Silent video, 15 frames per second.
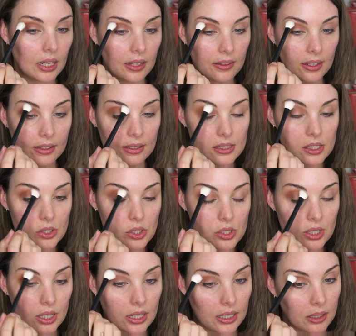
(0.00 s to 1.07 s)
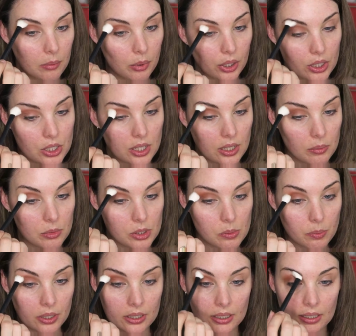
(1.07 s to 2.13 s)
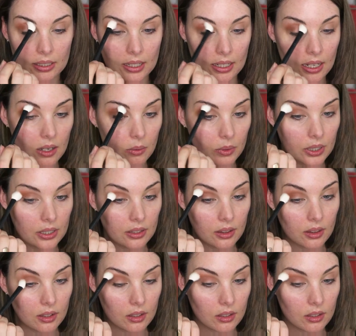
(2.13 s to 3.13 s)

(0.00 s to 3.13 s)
And then this is just a clean brush that I'm just blending that out with.